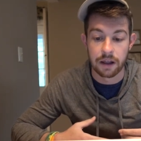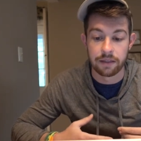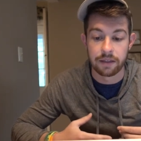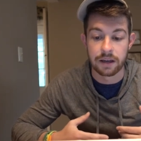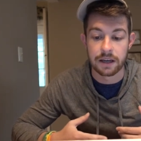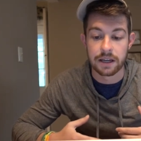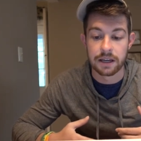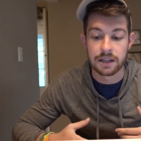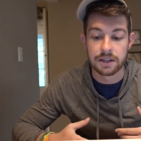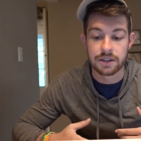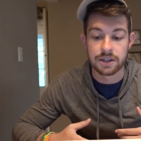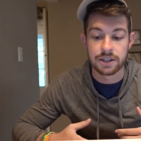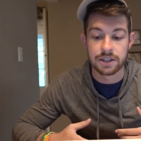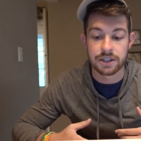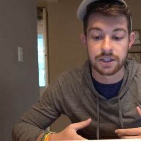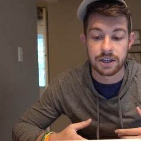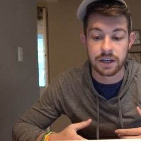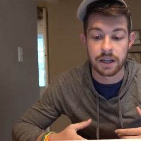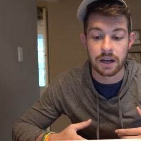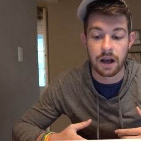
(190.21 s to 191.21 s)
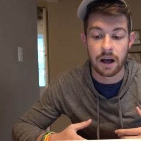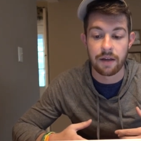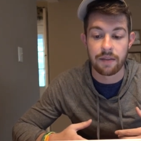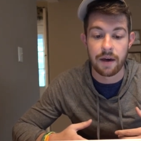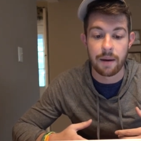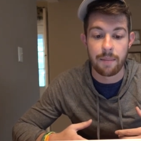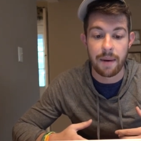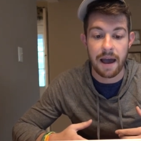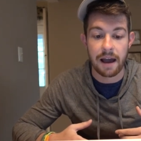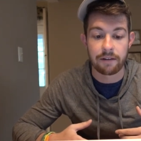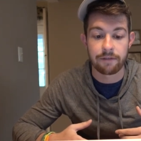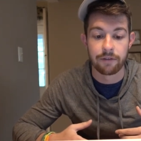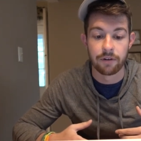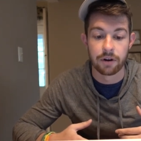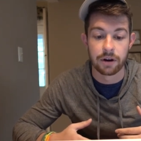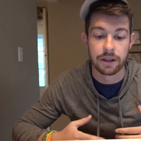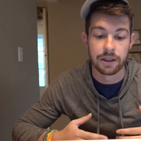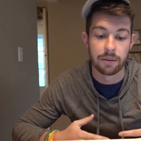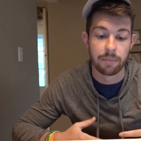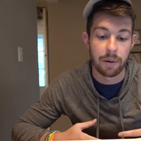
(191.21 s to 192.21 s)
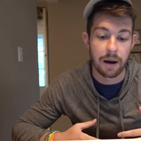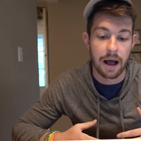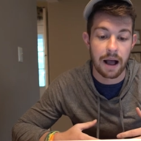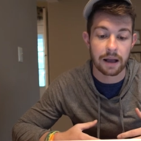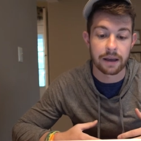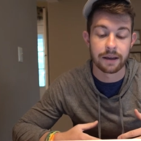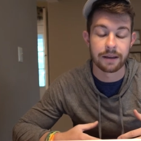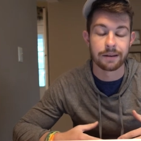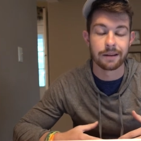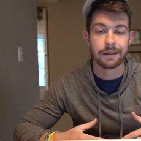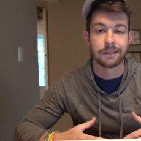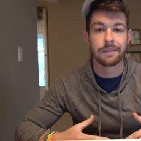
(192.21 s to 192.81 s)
I think he needs to sit on that back foot in the pocket.